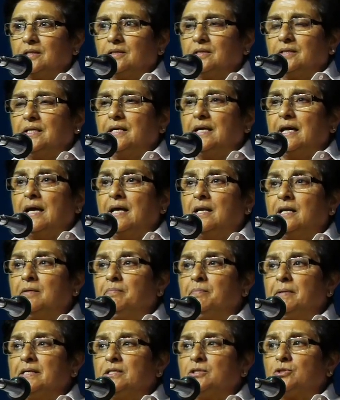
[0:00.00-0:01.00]
The
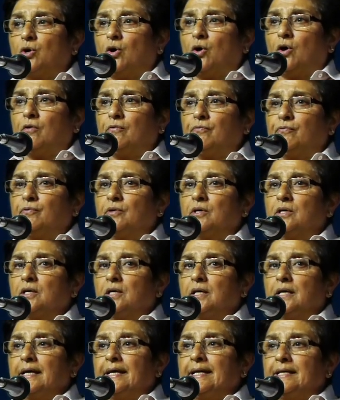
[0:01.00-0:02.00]
element of
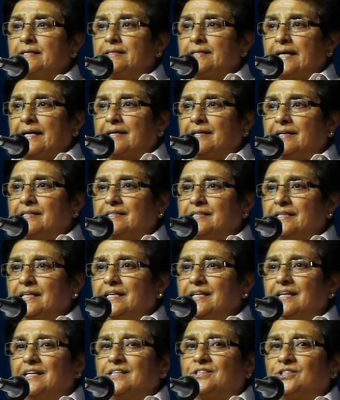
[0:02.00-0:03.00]

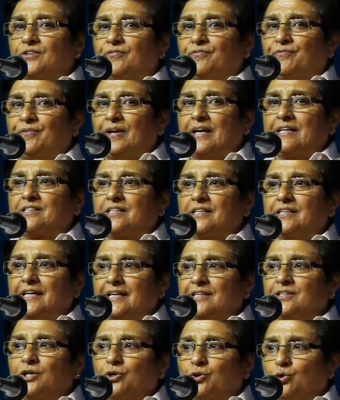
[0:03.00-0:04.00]
integrity is
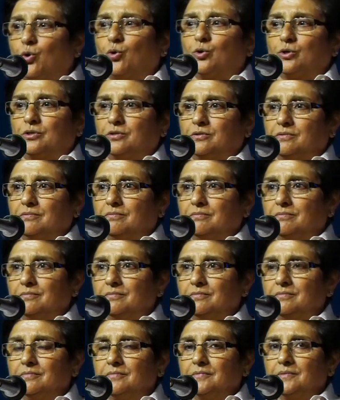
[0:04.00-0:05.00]
reflected in the road
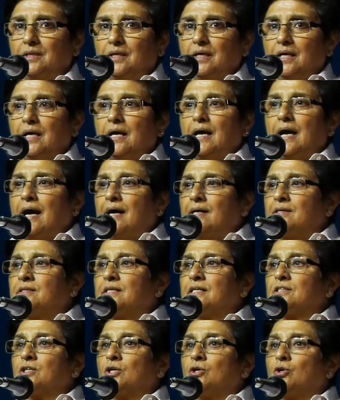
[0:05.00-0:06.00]
and
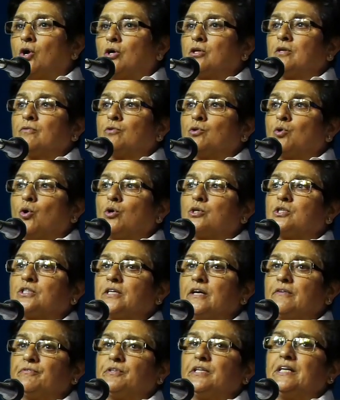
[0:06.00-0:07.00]
there's a lot of road
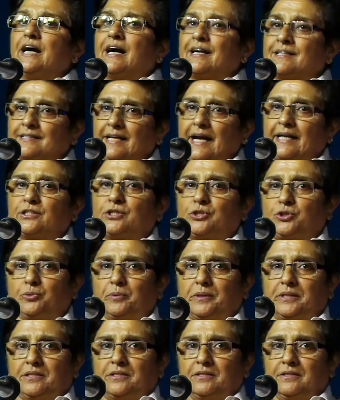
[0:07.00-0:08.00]
safety attached
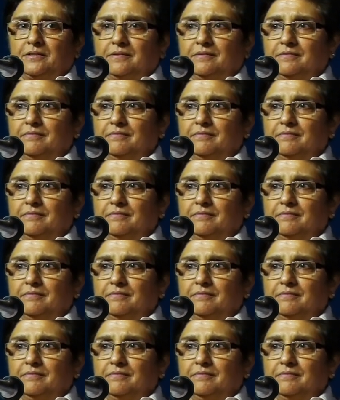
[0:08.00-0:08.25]
to it.